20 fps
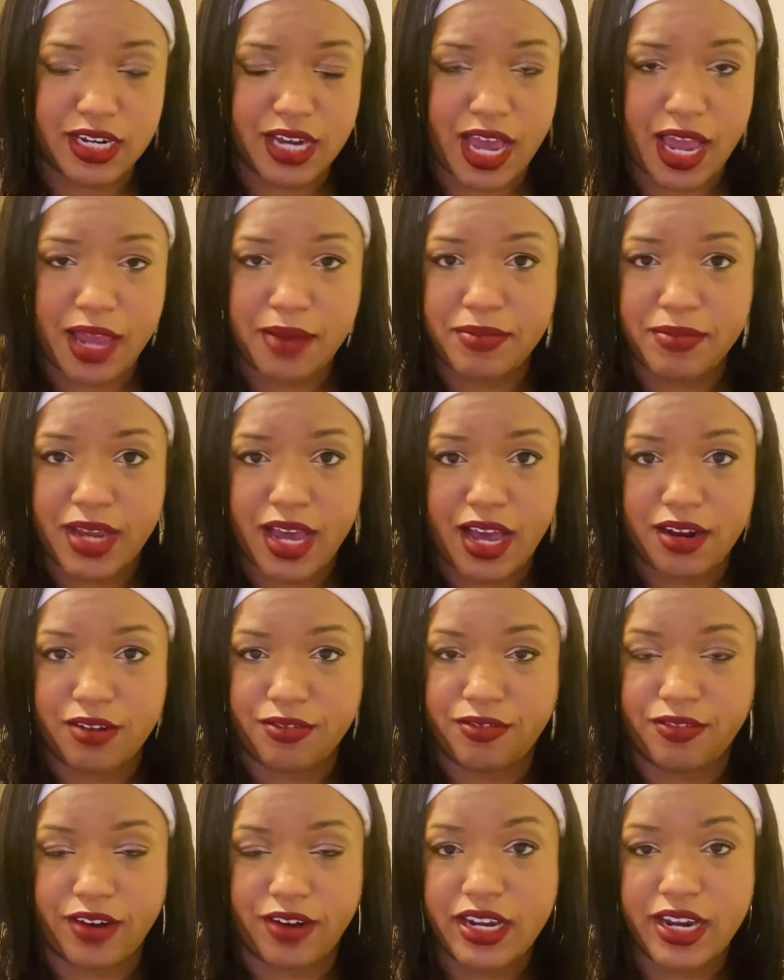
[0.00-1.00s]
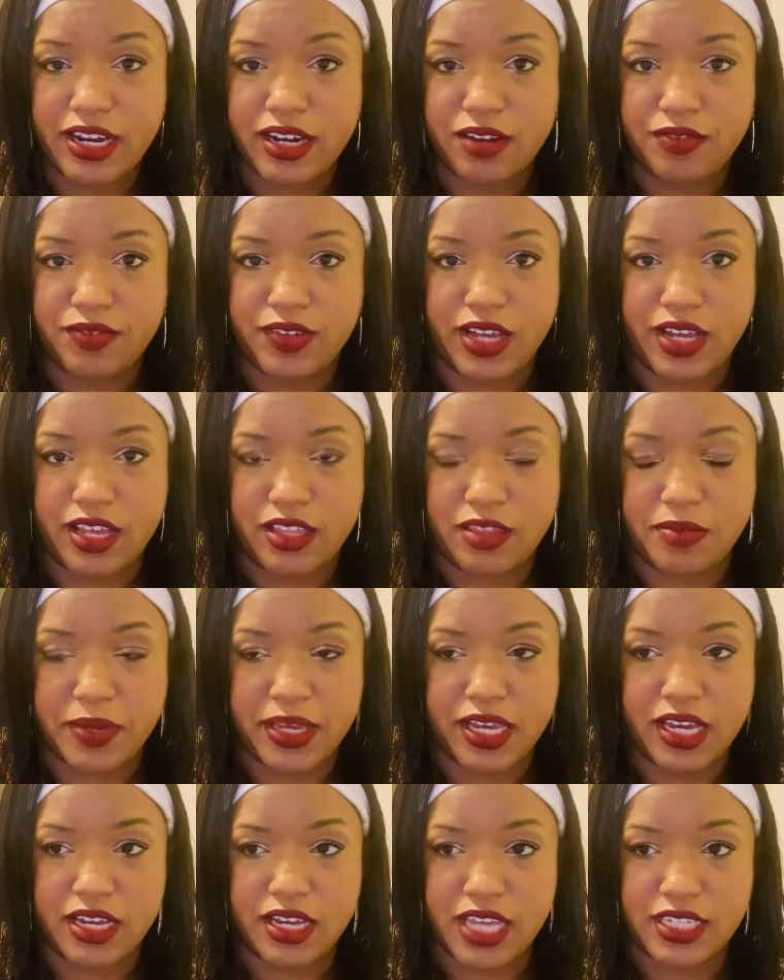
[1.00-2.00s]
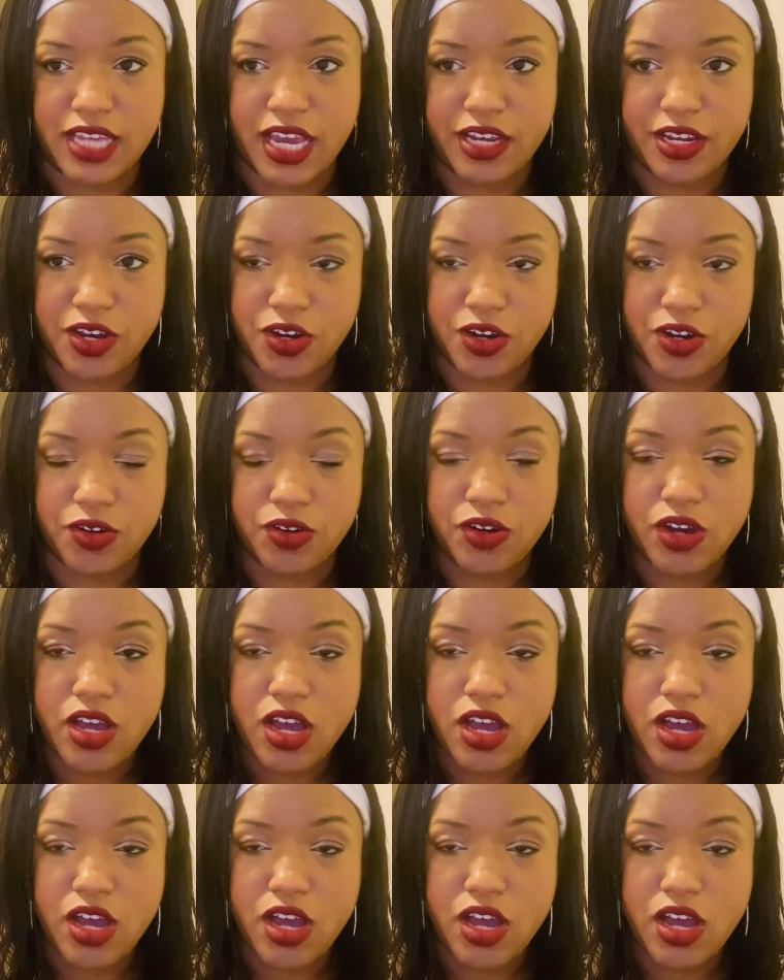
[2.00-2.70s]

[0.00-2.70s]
I'm not afraid of death because I know